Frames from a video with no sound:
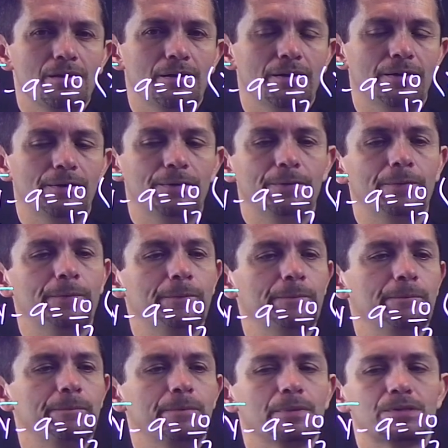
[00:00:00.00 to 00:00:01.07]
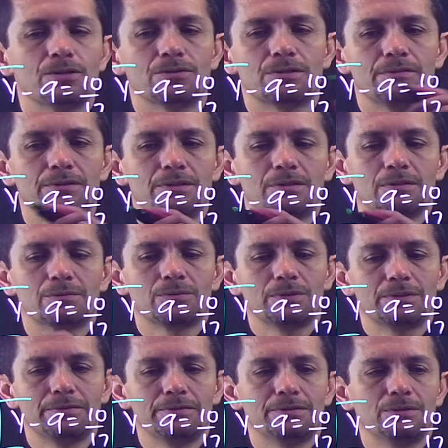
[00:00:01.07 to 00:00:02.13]
So 17 times y,
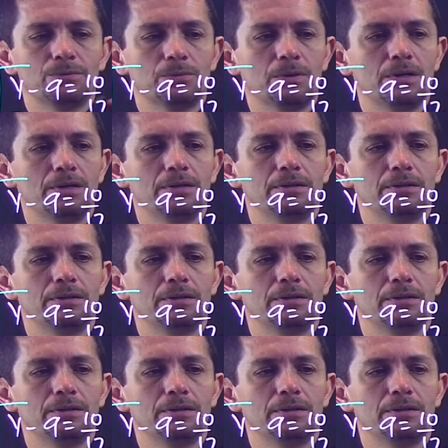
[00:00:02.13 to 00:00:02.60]
17y,